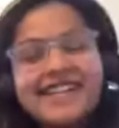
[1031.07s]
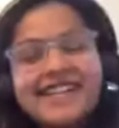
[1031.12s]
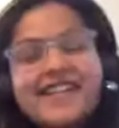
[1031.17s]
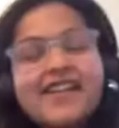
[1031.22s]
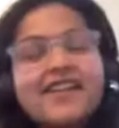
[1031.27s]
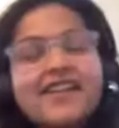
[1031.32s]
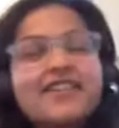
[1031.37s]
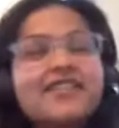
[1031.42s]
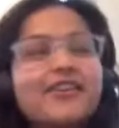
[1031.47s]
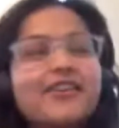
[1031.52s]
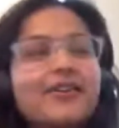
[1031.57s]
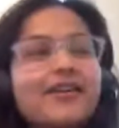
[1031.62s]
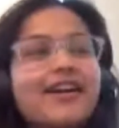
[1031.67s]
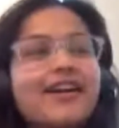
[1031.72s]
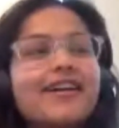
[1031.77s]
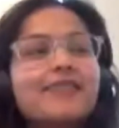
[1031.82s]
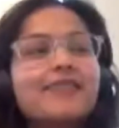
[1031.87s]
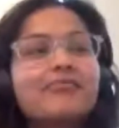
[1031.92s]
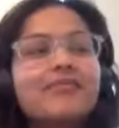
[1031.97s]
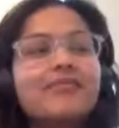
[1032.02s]
So
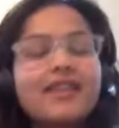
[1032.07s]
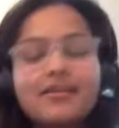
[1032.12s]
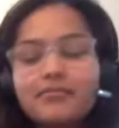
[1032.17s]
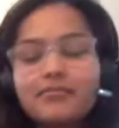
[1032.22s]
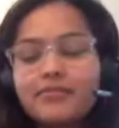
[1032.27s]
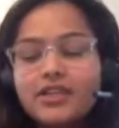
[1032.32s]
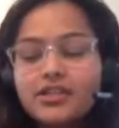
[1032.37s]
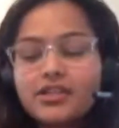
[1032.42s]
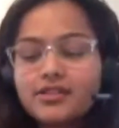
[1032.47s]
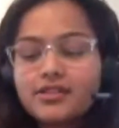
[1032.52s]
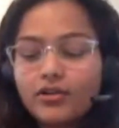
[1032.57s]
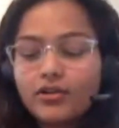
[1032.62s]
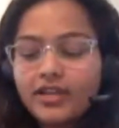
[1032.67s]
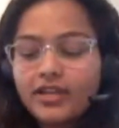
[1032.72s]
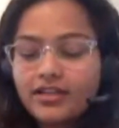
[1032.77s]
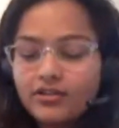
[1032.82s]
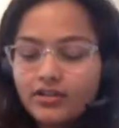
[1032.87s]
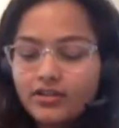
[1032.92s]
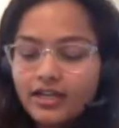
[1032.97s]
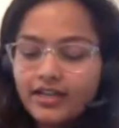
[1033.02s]
because
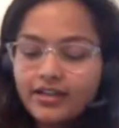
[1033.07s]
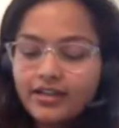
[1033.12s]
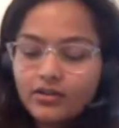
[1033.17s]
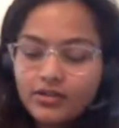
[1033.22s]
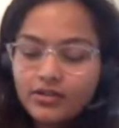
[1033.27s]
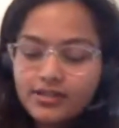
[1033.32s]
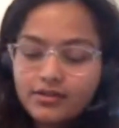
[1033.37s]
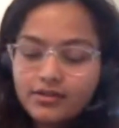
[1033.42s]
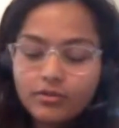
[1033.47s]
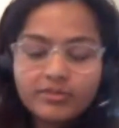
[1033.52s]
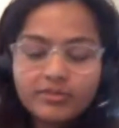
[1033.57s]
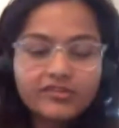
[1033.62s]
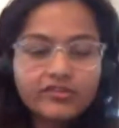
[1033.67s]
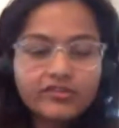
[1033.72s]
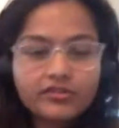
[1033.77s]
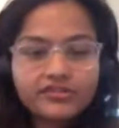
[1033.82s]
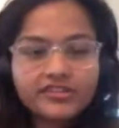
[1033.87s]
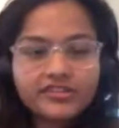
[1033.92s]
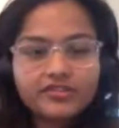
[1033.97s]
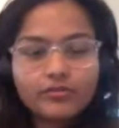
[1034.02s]
socket.io is open
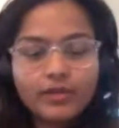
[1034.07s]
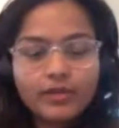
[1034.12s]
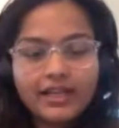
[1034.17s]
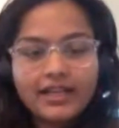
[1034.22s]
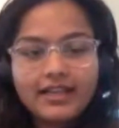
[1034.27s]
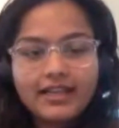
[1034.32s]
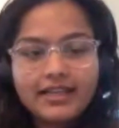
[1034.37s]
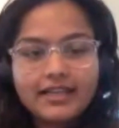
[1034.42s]
source as well,